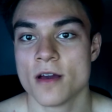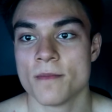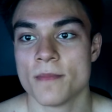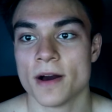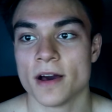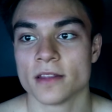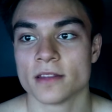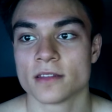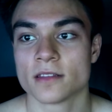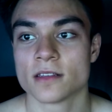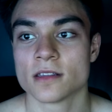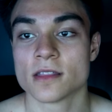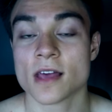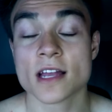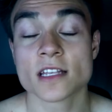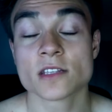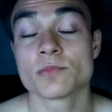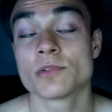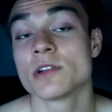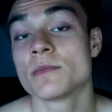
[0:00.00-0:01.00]
but
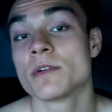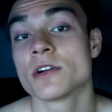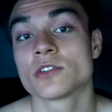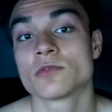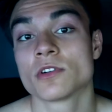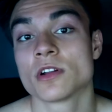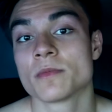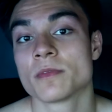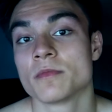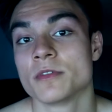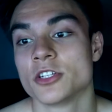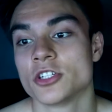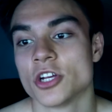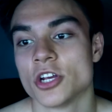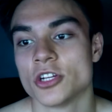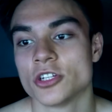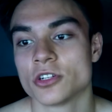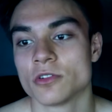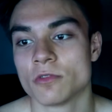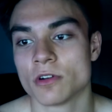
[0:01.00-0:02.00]
that's pretty much what I'm going to be
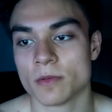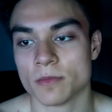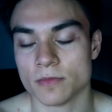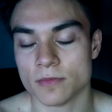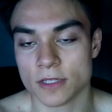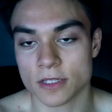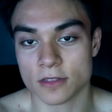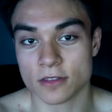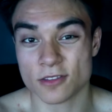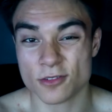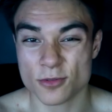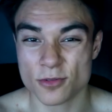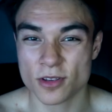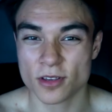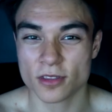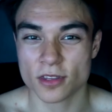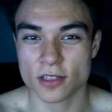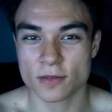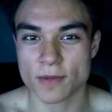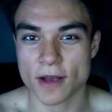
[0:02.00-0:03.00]
changing, what I've been
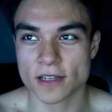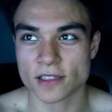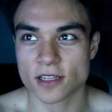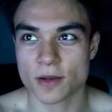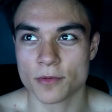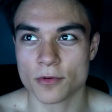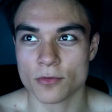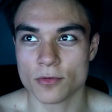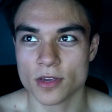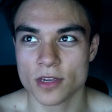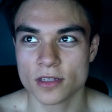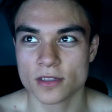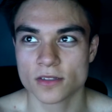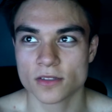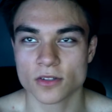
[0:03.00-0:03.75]
doing these past couple weeks.